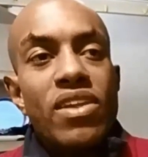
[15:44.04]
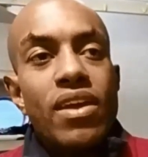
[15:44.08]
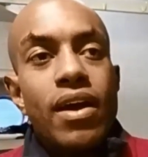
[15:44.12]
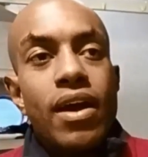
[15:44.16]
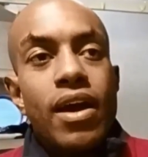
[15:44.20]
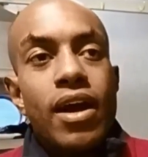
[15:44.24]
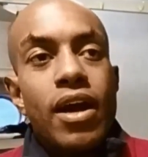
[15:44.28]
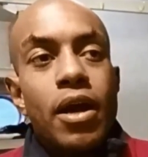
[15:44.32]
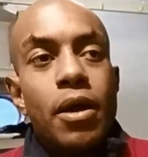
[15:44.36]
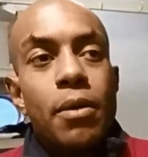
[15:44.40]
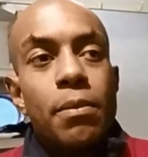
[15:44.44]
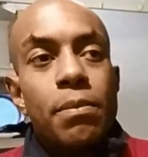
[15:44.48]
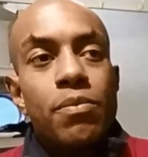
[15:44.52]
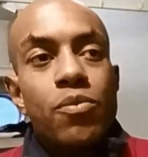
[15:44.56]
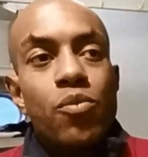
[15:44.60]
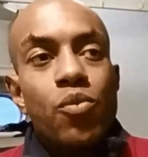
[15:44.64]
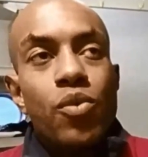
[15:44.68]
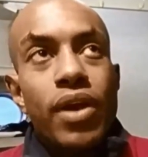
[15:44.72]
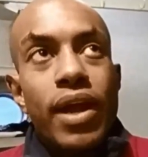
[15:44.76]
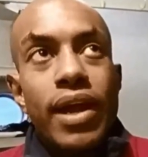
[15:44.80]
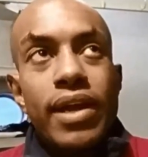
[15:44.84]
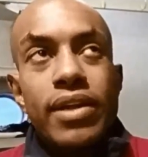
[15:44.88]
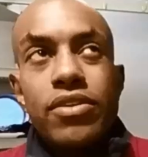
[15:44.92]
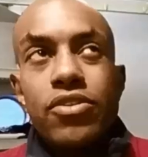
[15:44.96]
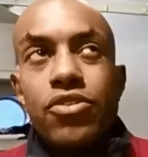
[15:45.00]

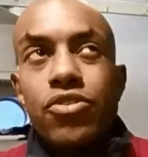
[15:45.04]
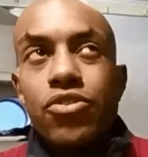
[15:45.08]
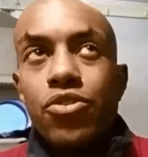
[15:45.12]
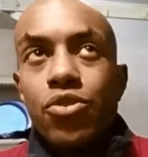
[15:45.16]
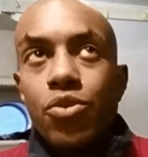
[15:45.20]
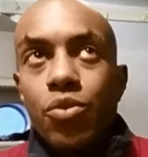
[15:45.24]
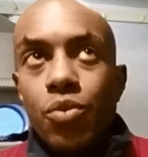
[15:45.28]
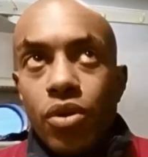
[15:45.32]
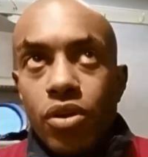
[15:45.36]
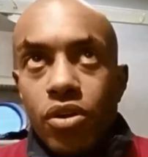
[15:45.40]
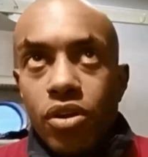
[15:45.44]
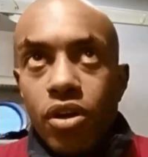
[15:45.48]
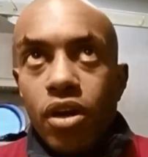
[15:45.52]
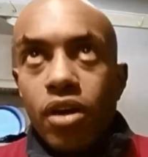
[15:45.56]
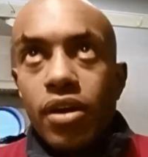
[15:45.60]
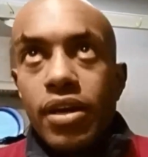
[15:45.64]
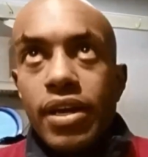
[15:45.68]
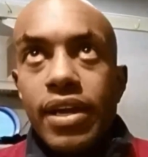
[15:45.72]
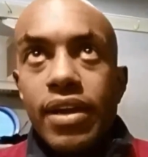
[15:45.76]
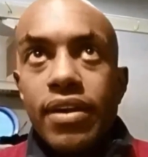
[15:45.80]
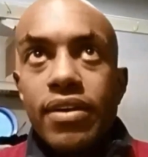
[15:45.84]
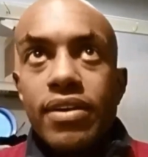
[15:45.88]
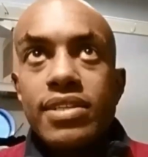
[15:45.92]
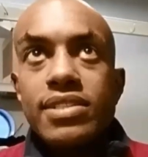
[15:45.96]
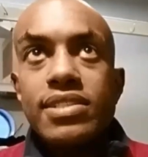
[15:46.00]
what I do recall
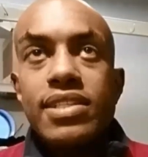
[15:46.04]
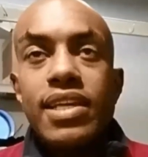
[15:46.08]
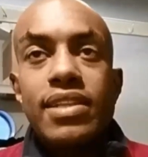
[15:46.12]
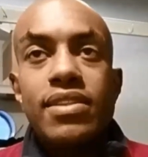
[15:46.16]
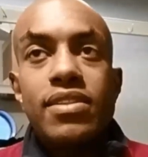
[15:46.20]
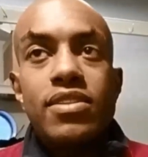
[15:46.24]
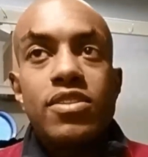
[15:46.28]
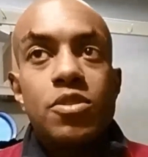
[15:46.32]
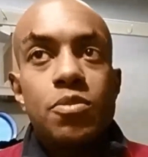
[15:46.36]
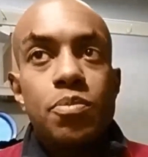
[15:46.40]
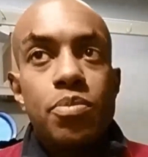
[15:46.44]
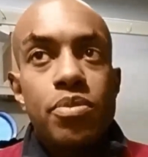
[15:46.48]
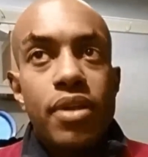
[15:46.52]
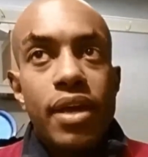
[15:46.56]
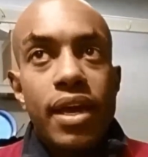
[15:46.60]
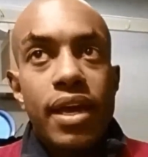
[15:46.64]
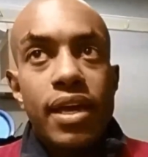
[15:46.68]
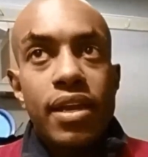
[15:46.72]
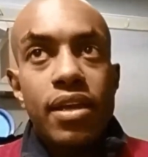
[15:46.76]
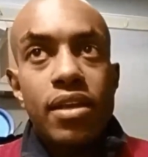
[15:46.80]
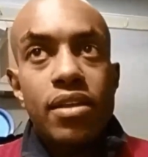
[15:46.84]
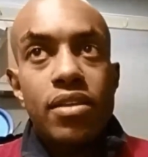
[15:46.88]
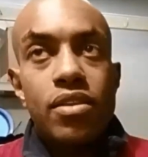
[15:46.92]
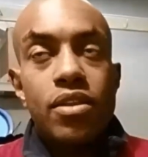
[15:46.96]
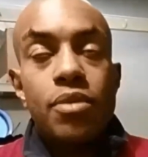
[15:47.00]
hearing is that this
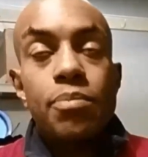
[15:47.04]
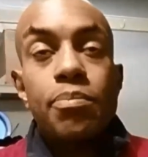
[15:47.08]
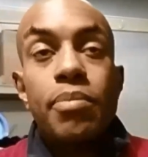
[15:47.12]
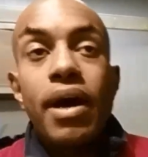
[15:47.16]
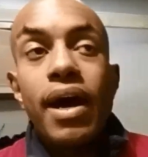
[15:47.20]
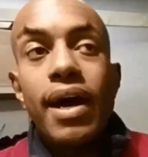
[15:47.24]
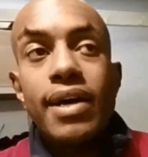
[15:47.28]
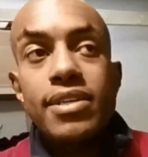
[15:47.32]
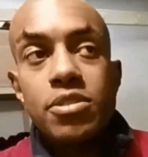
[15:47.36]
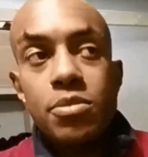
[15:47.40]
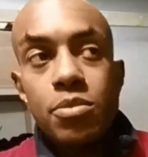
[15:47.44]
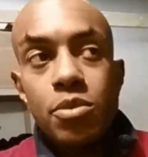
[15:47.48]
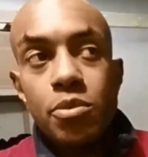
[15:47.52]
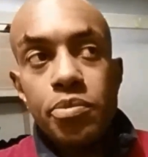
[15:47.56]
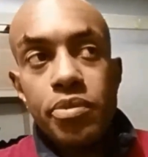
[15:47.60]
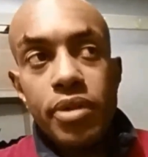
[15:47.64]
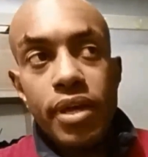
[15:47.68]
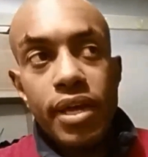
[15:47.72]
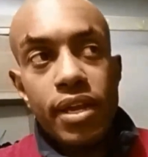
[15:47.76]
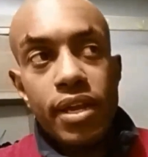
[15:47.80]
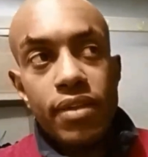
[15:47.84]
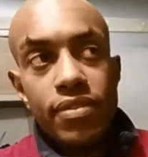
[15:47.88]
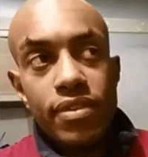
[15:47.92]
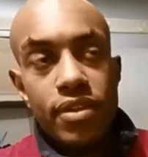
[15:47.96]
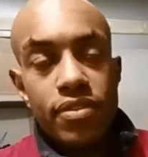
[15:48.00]
planet, the possible
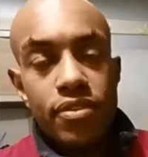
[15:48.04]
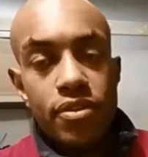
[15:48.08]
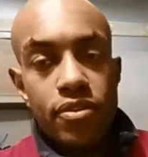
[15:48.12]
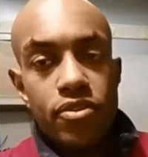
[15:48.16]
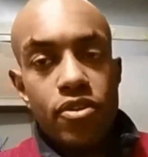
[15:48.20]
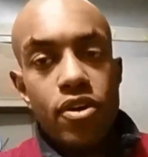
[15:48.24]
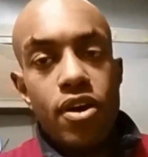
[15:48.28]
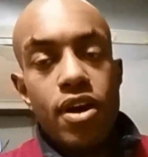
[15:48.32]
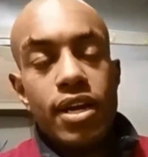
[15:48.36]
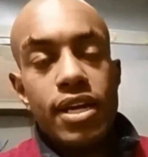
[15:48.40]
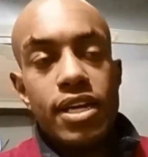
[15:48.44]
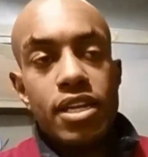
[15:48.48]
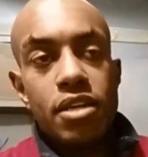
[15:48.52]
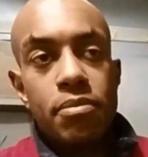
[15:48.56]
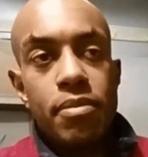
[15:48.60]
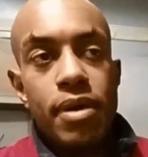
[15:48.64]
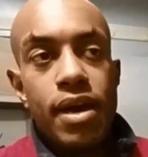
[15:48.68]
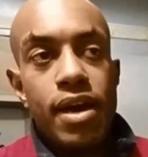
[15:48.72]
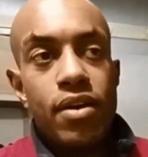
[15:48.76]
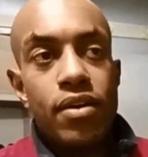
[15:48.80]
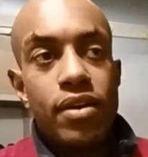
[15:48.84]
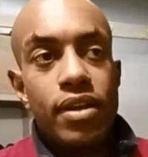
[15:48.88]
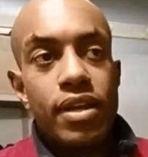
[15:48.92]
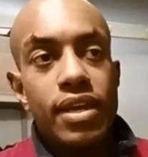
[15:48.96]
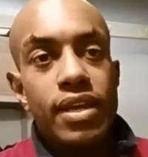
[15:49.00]
planet that they're talking
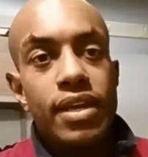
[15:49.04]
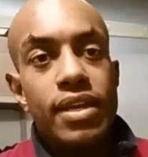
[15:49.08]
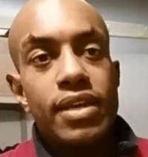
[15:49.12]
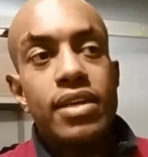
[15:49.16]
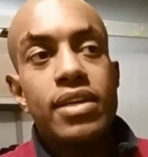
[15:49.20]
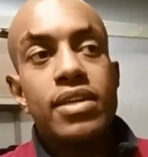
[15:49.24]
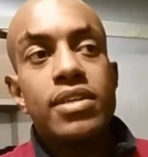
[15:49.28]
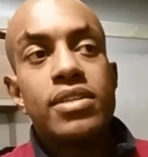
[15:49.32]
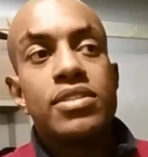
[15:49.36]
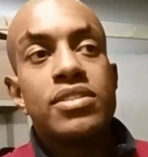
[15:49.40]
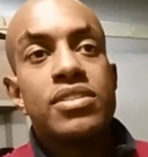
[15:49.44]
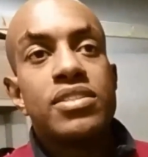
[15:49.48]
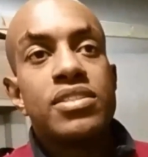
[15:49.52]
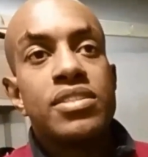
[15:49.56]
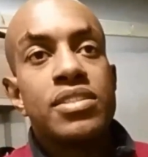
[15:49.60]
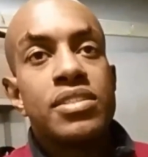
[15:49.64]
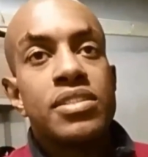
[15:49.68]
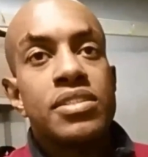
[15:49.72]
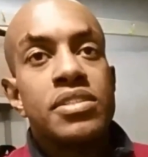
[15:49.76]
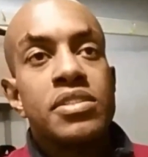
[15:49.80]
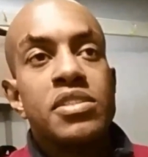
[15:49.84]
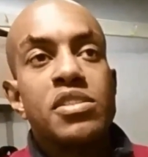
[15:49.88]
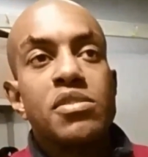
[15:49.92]
about, is,